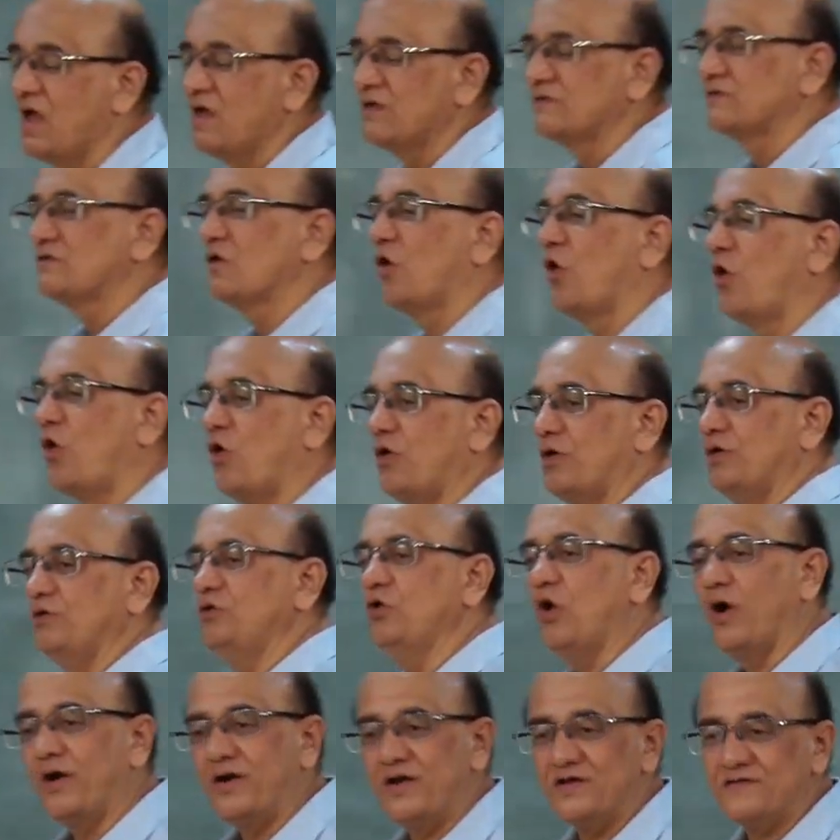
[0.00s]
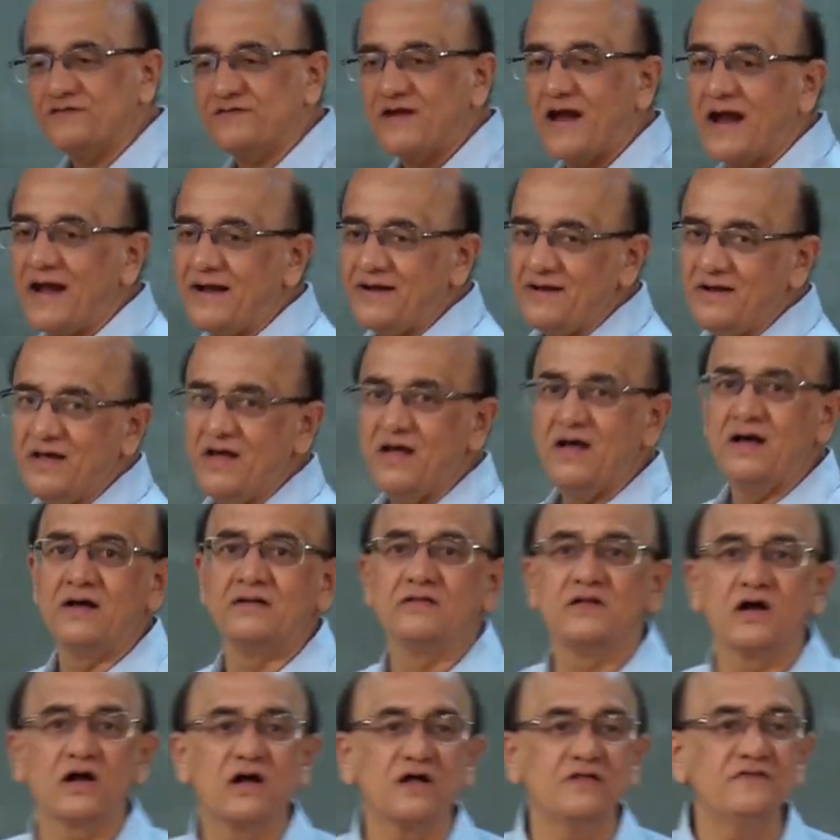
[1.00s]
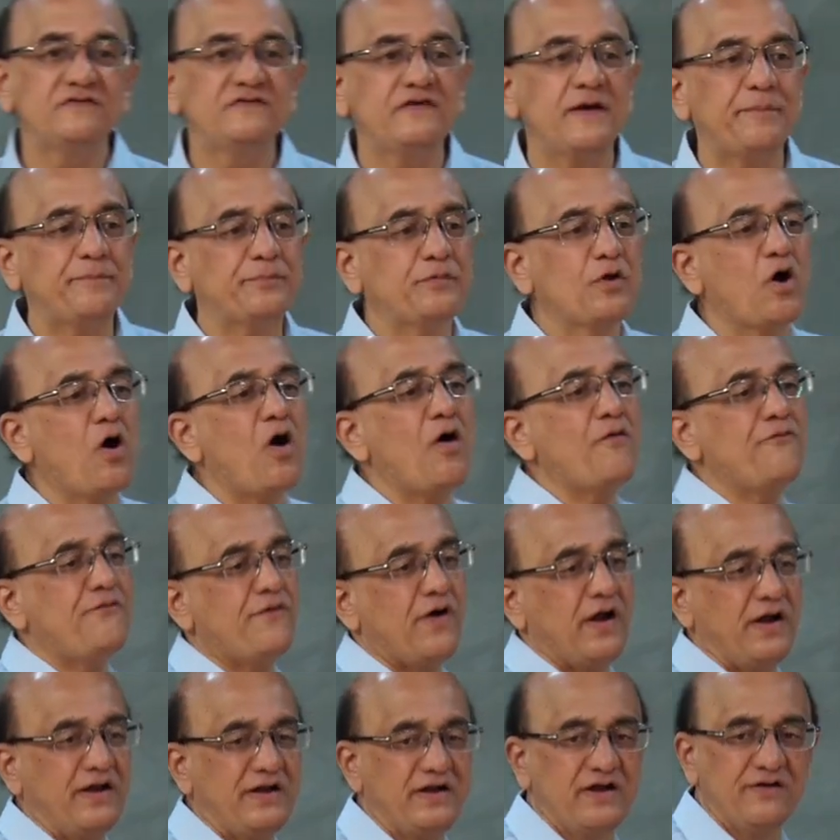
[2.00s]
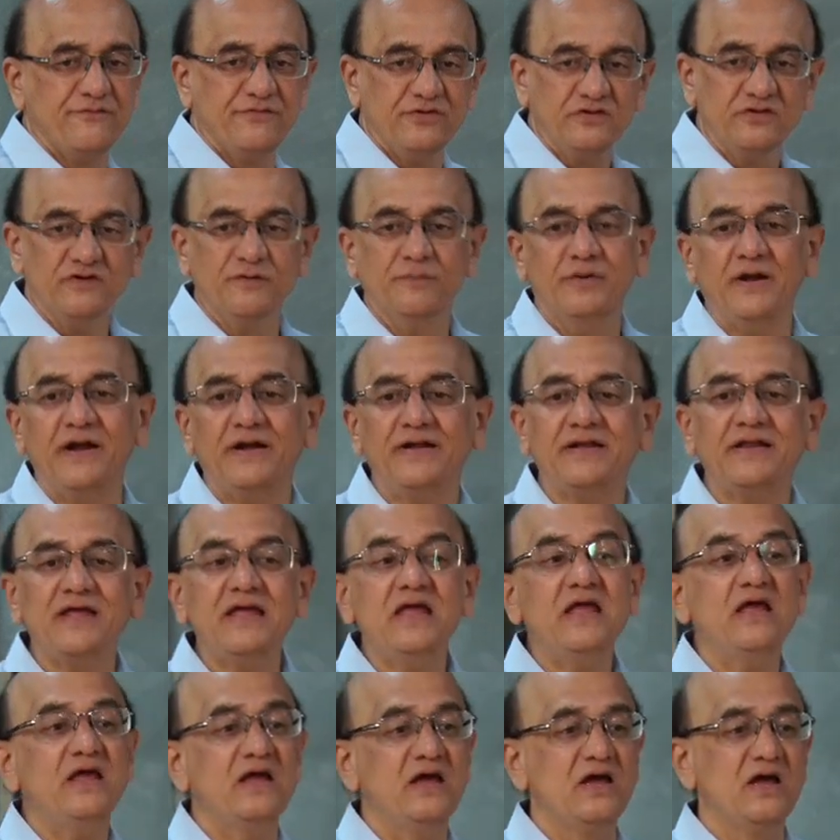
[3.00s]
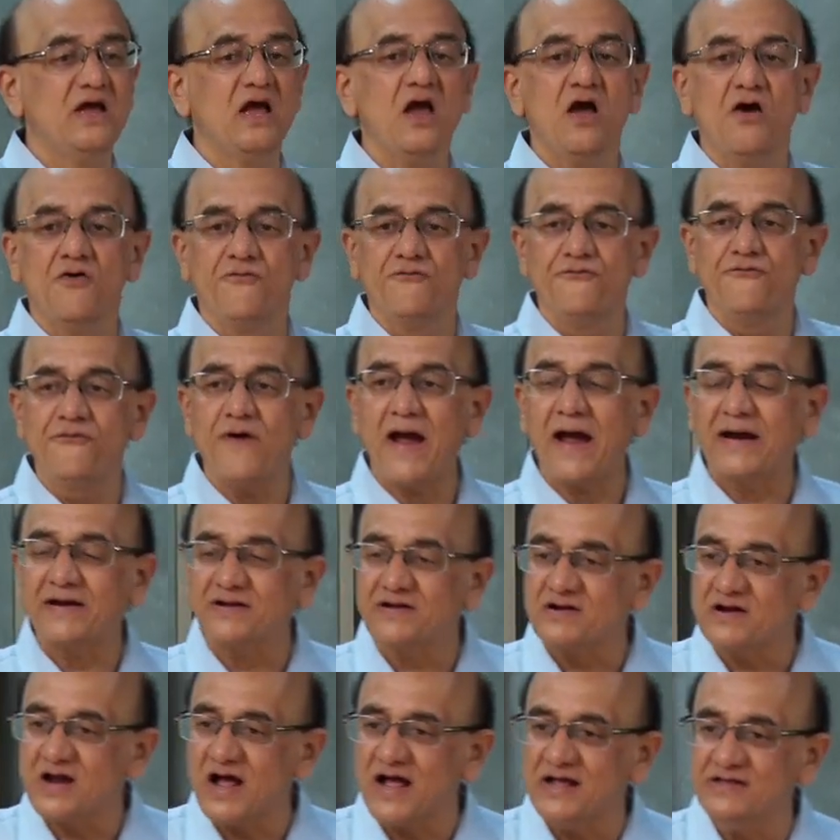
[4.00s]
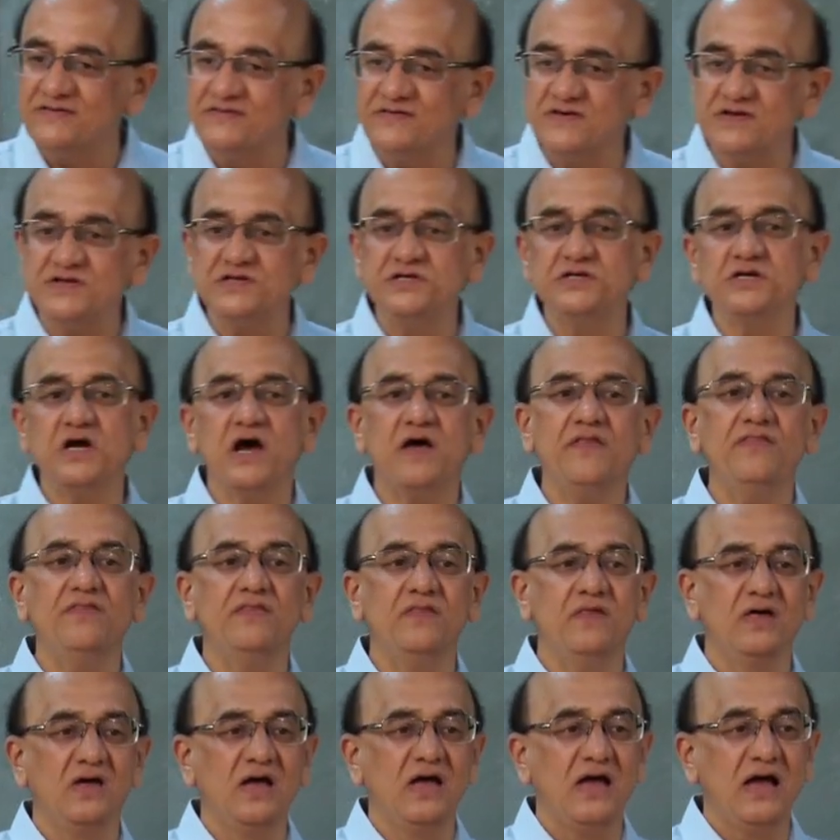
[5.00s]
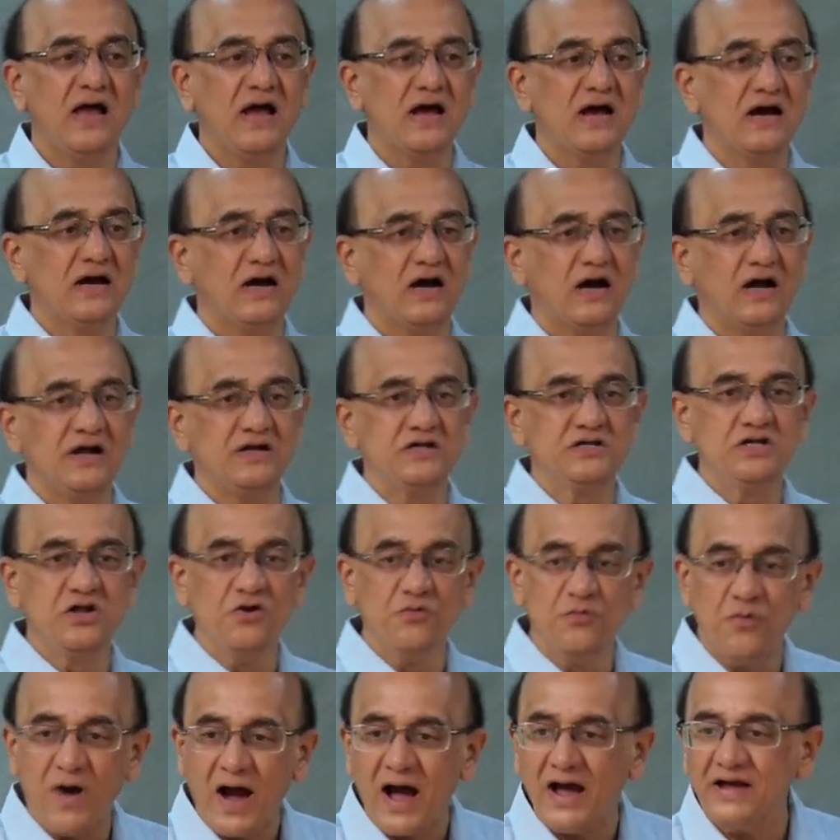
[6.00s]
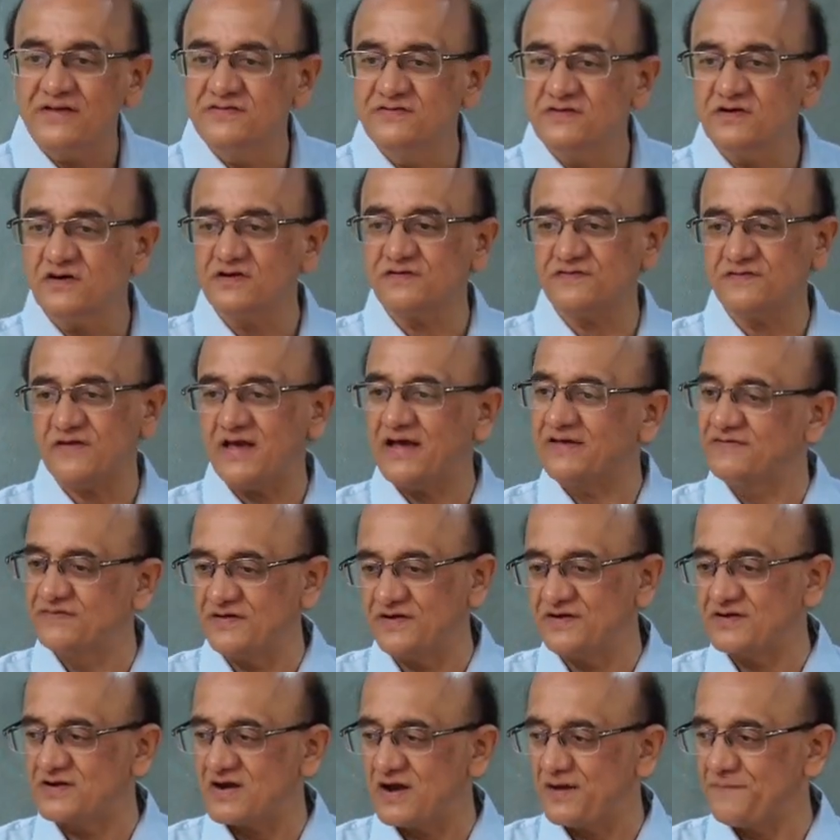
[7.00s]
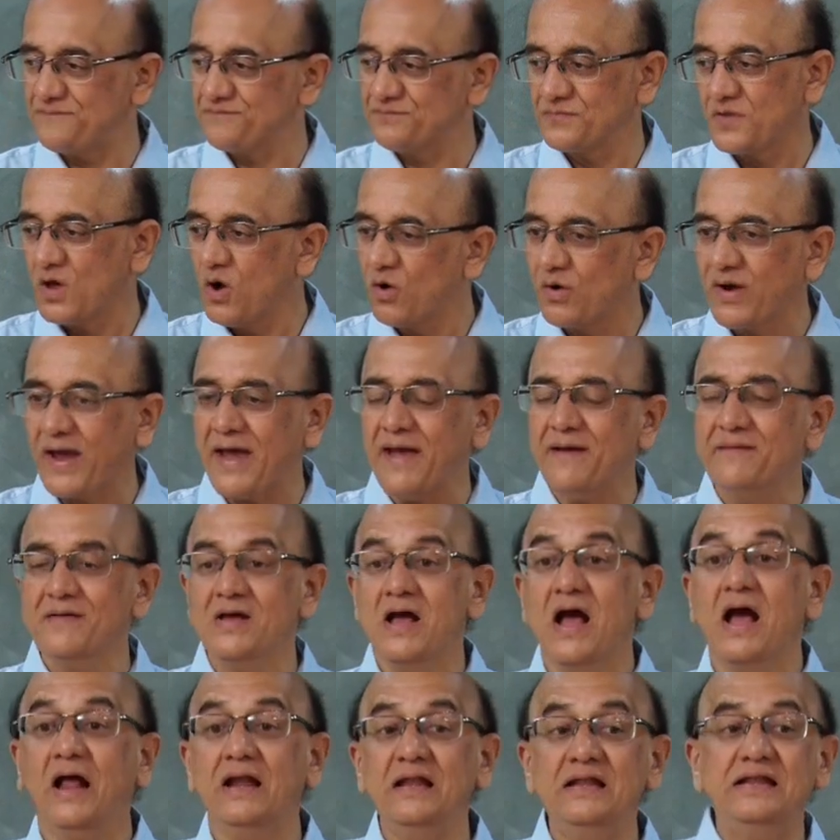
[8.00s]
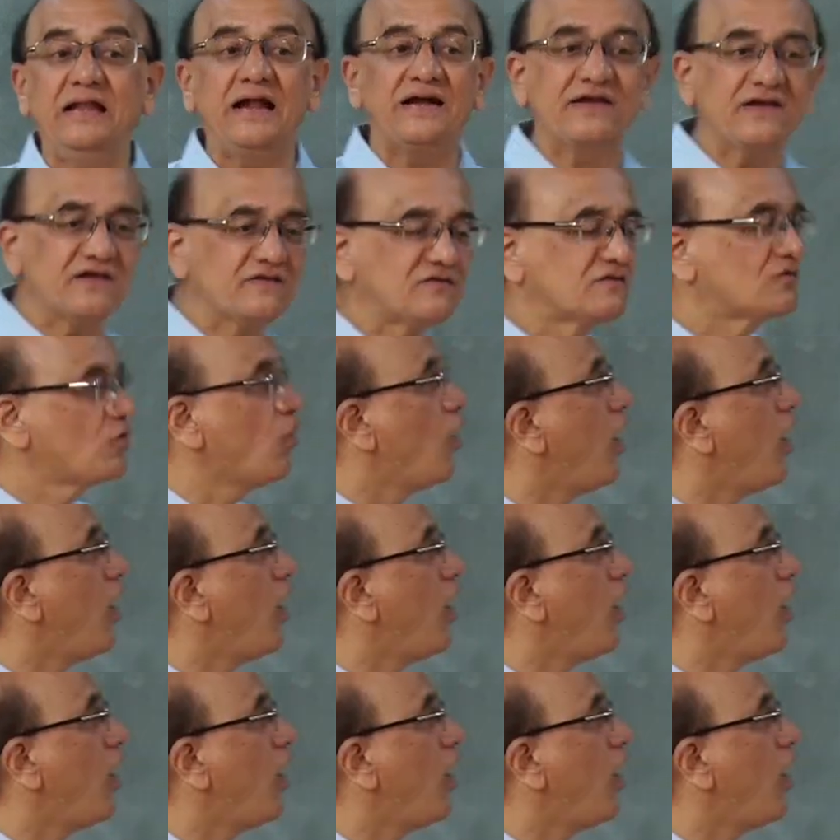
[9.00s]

So, you understand the concept of divisibility, factorization, uh, divisors etc. Okay. Let us go